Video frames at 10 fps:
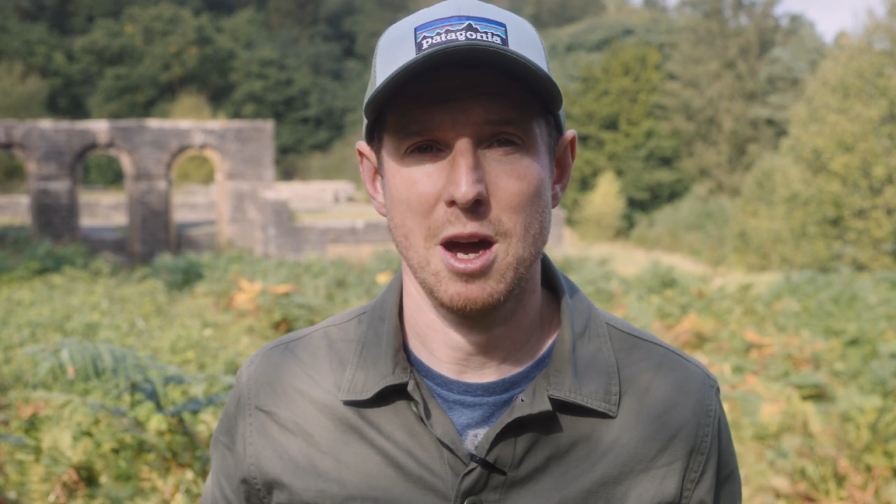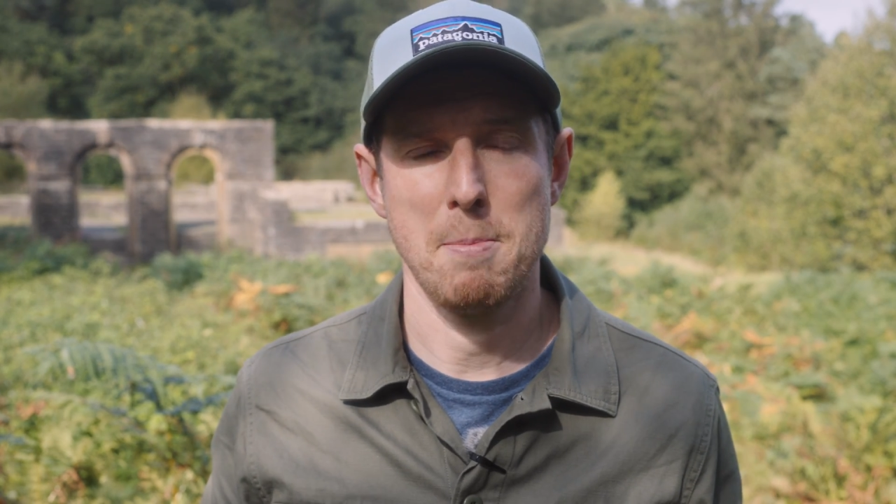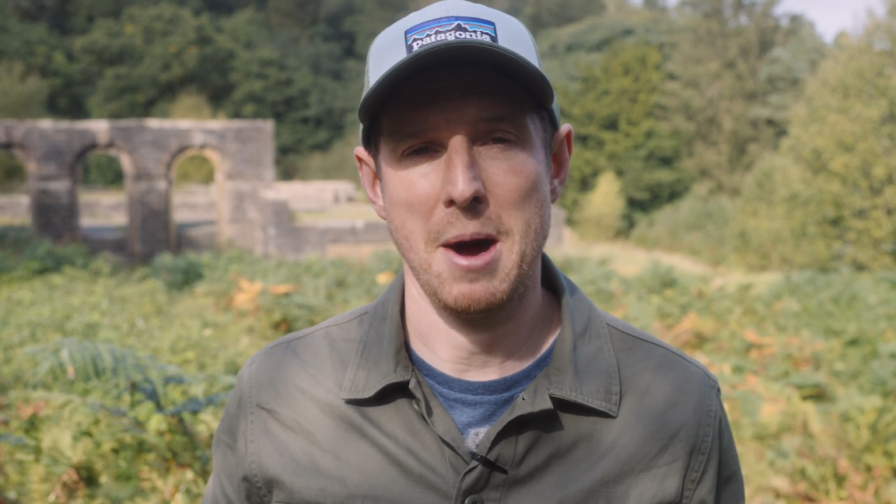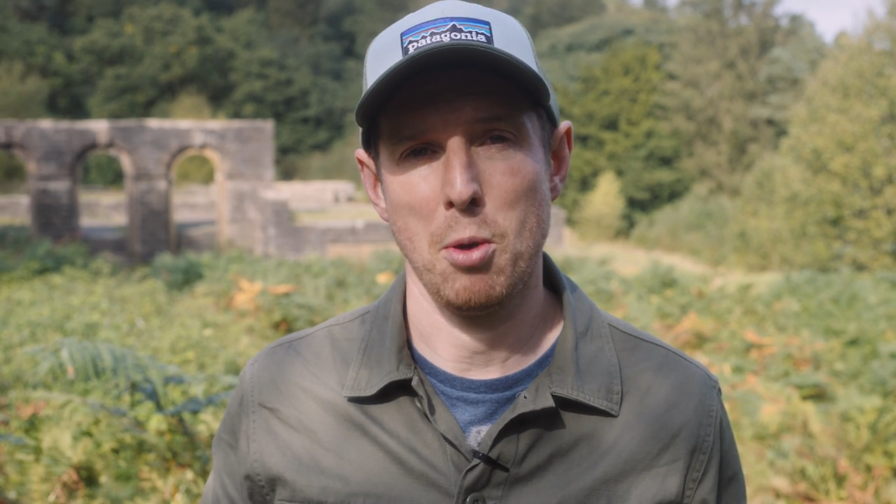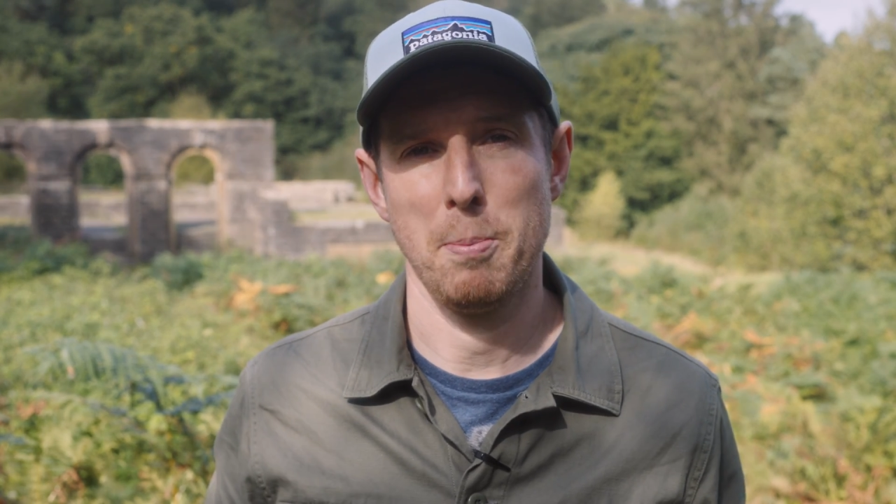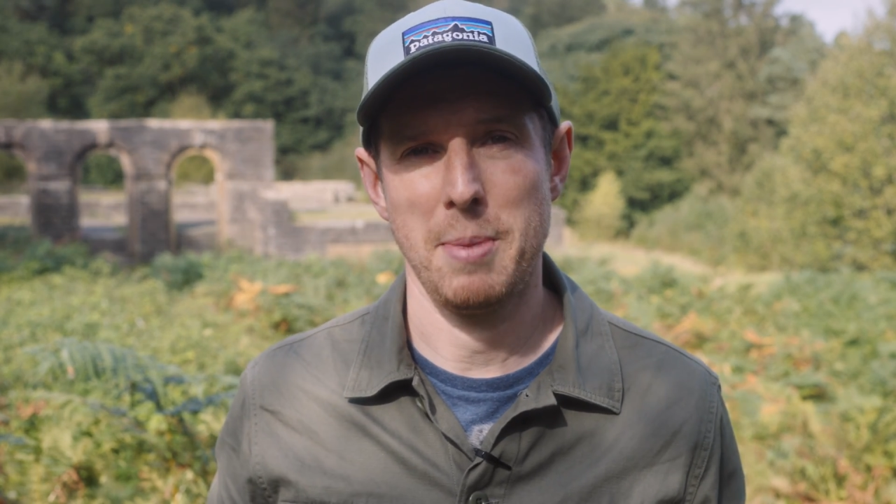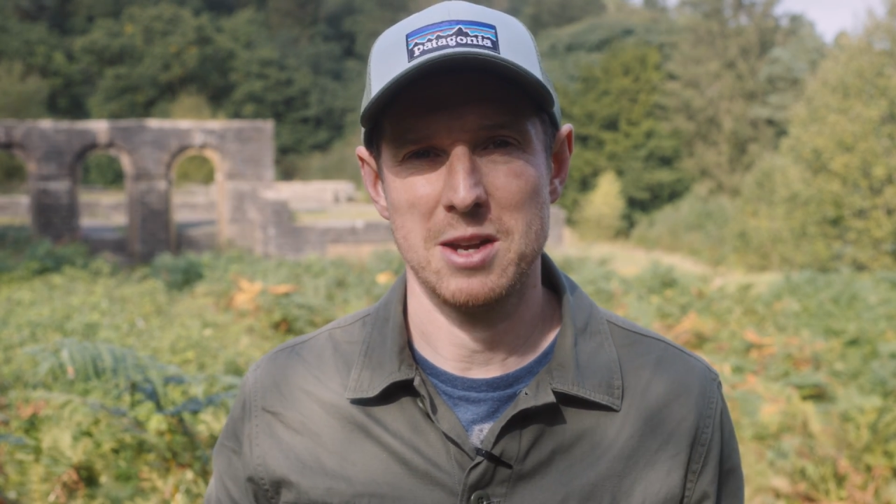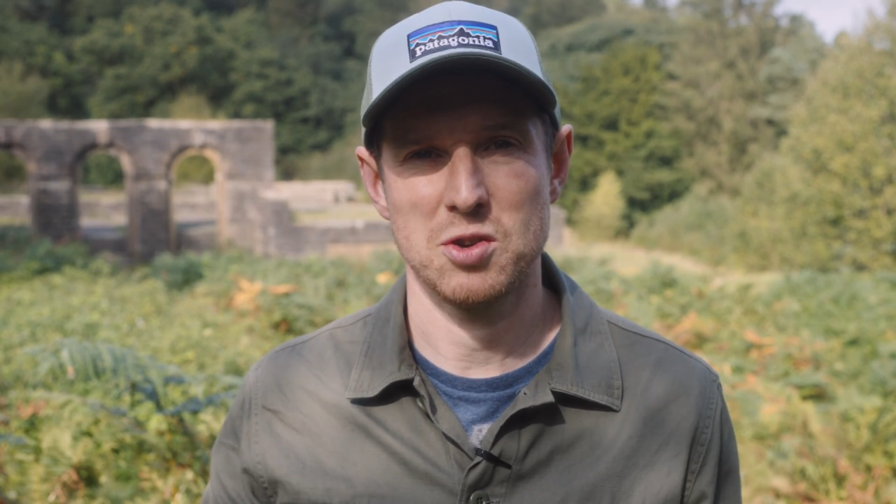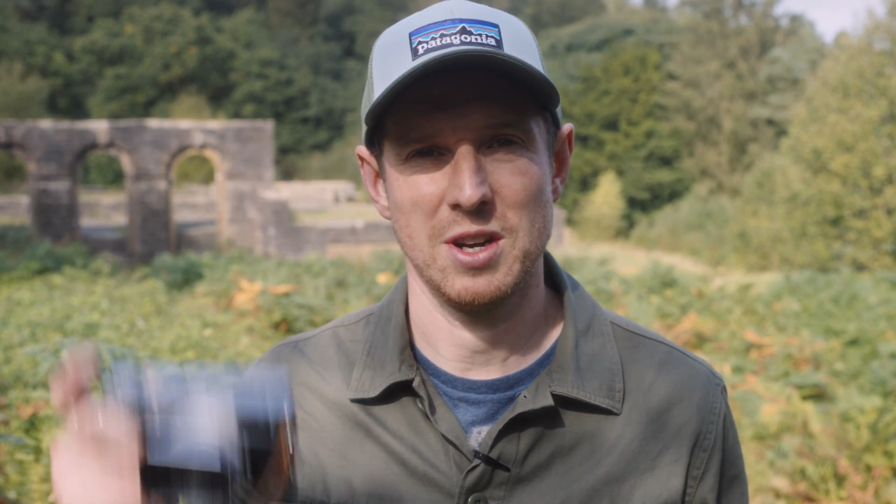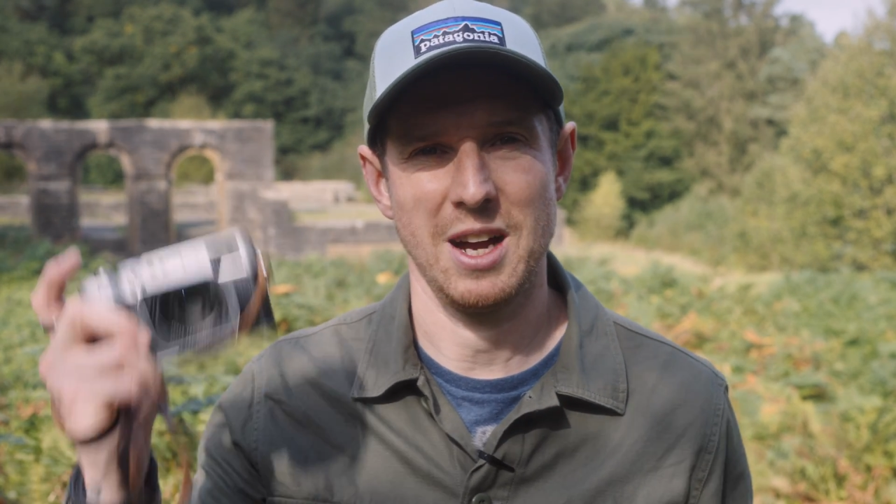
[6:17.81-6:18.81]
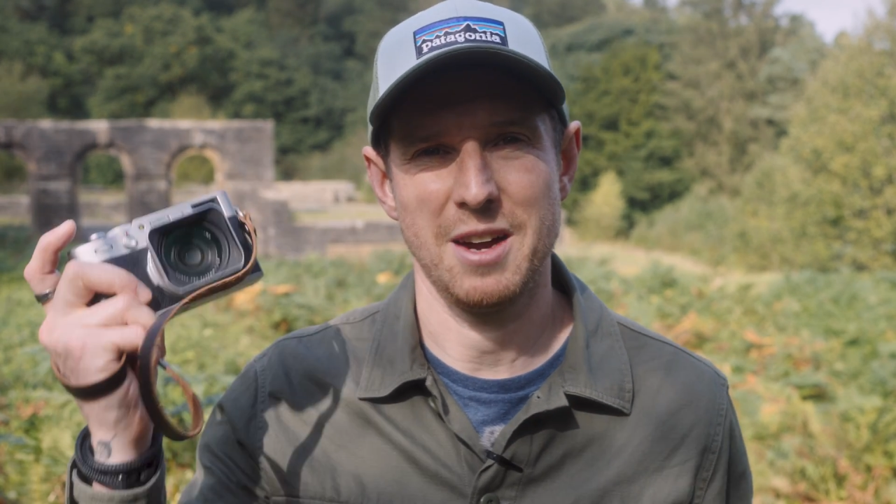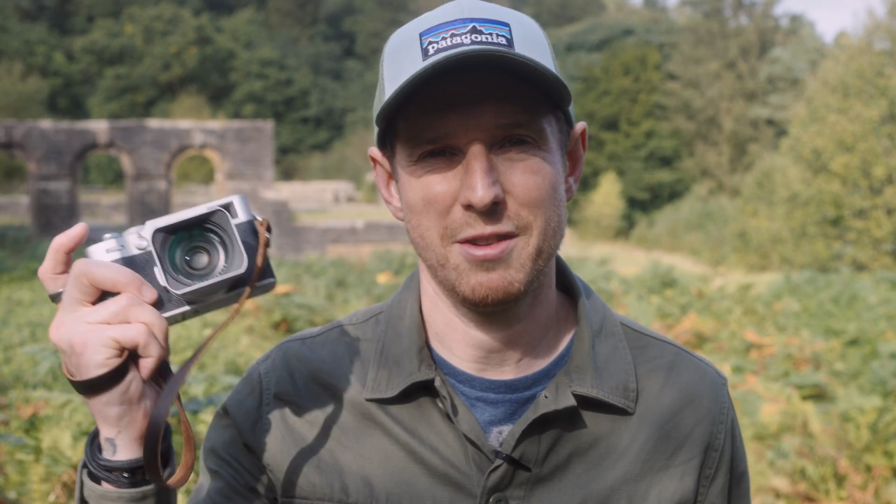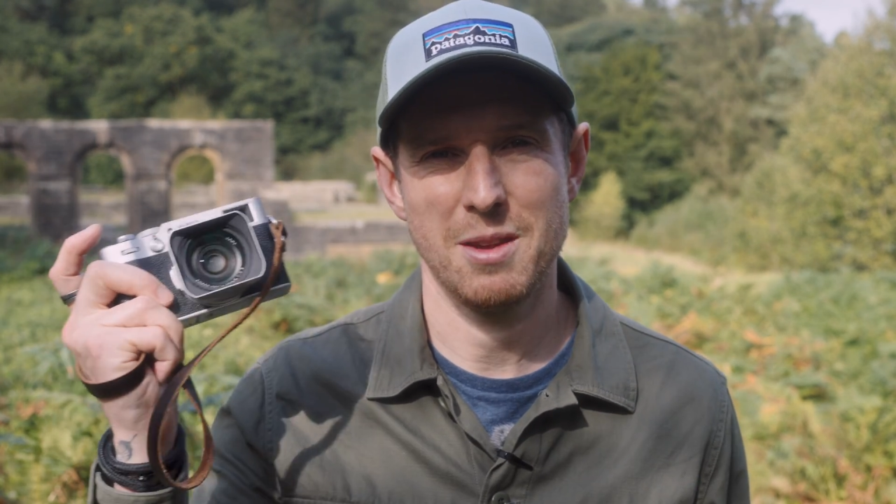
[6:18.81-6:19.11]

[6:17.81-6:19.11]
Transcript: about battery life,